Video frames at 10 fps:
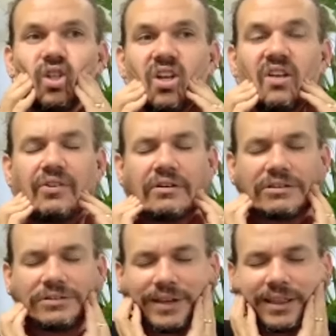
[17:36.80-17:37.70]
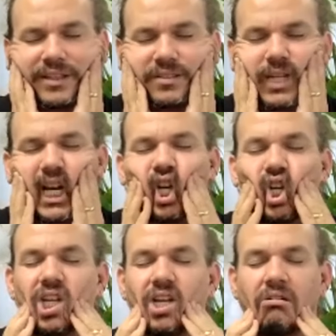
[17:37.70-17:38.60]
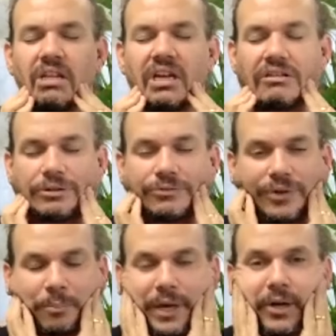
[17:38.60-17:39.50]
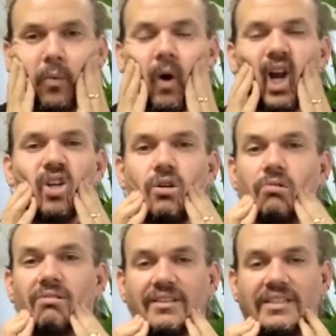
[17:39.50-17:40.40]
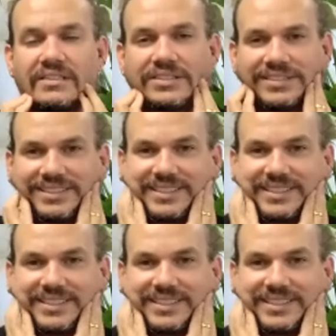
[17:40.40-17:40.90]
If you're doing this right now and you're like, oh, the other one felt better, why are you doing this?